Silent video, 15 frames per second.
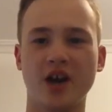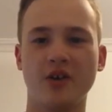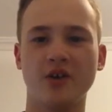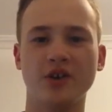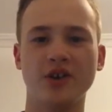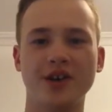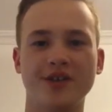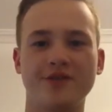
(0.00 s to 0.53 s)
I
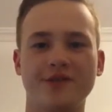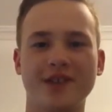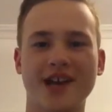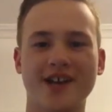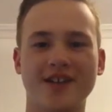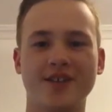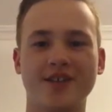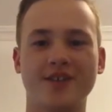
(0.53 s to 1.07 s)
will leave
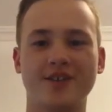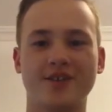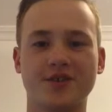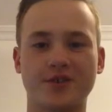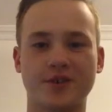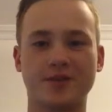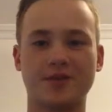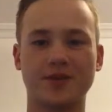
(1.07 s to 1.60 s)
down in the
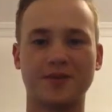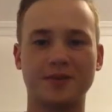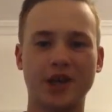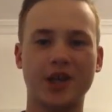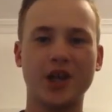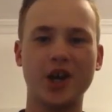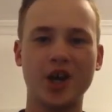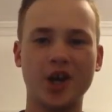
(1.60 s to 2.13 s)
description
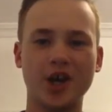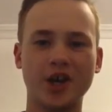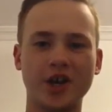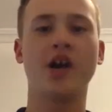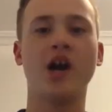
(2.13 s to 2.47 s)
below.